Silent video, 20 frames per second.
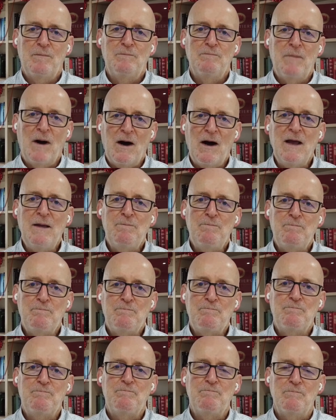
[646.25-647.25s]
my
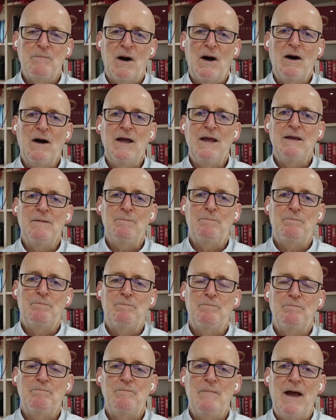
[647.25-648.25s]

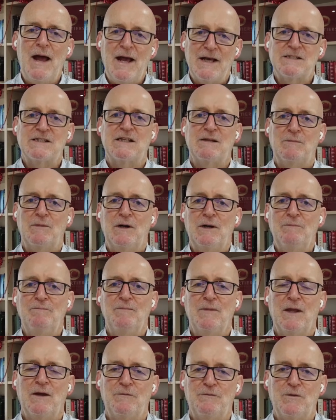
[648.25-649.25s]
estimate,
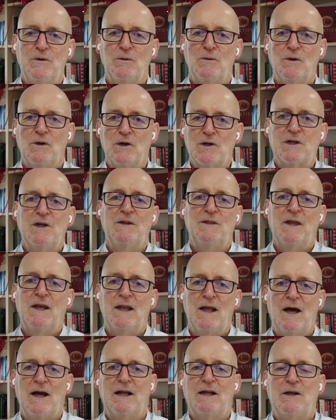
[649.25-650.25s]
if you look at the
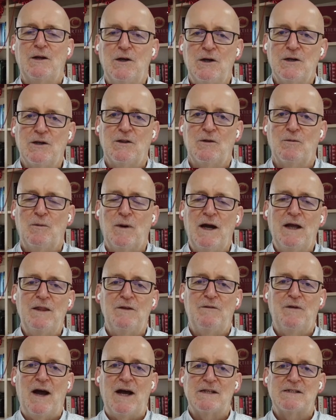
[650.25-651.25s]
likelihood of the way
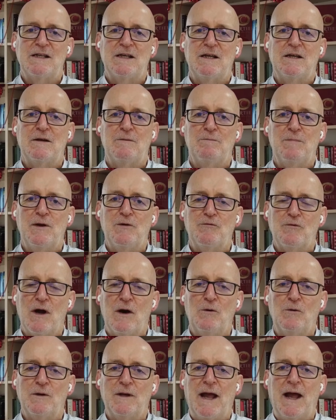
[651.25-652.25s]
the vaccine can be
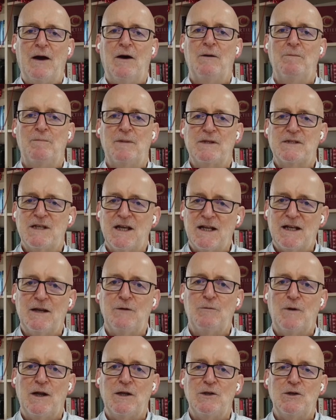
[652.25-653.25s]
rolled out, and
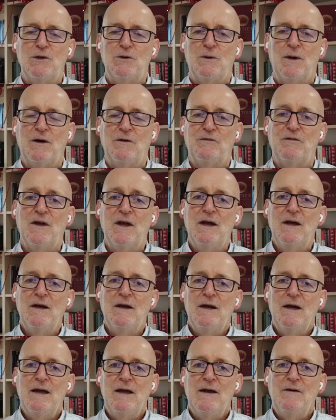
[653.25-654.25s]
particularly when you have
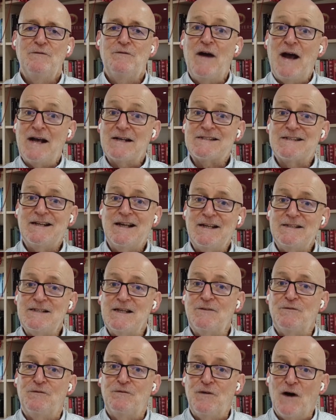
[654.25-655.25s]

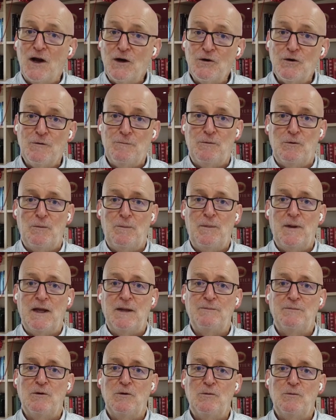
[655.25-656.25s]
vaccinated vulnerable
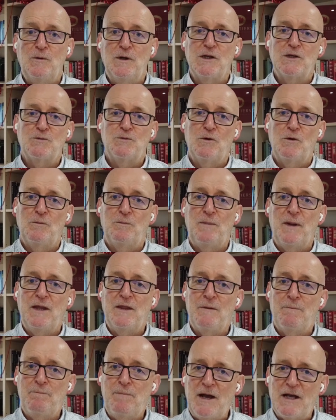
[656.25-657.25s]
people, which will be
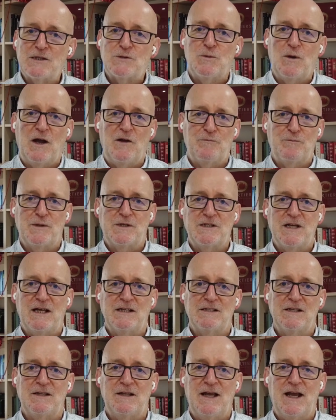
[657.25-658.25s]
the best way of
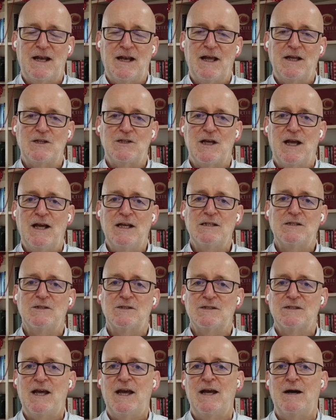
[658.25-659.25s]
protecting the NHS
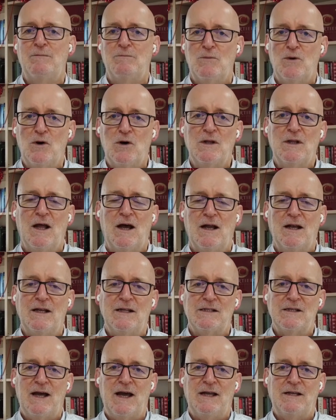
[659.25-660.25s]
because they are more
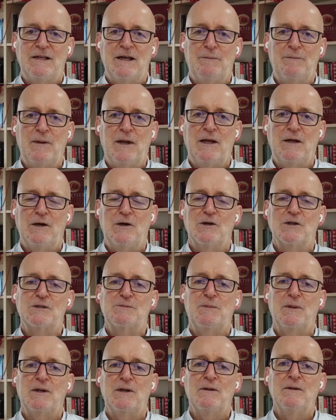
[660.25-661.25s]
likely to end up in
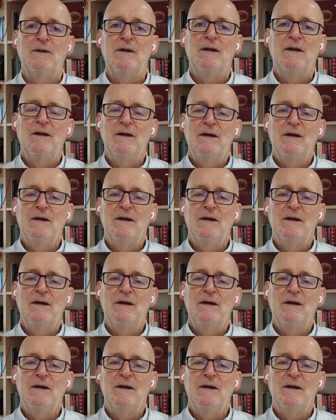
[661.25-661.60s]
hospital,